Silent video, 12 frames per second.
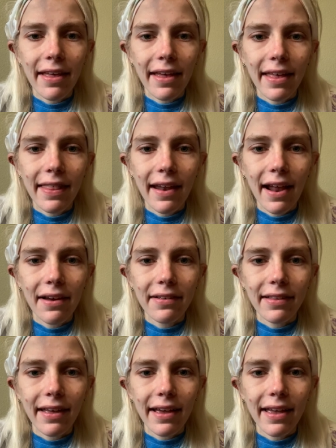And then I was
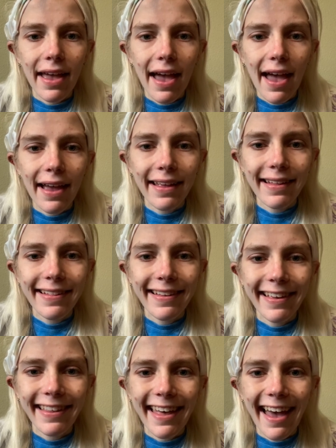like, yeah, I can
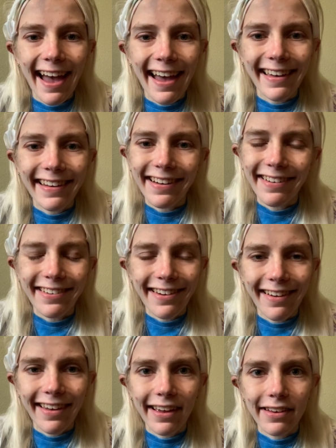see that,
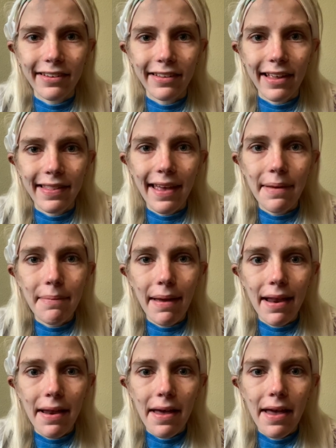joking. And she's like, they
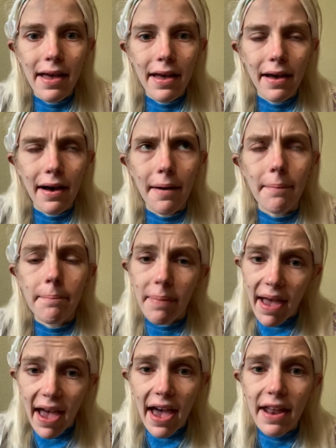made a
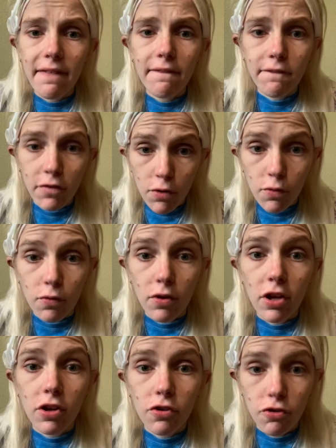bad food
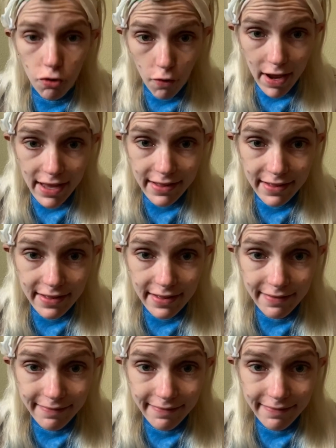choice.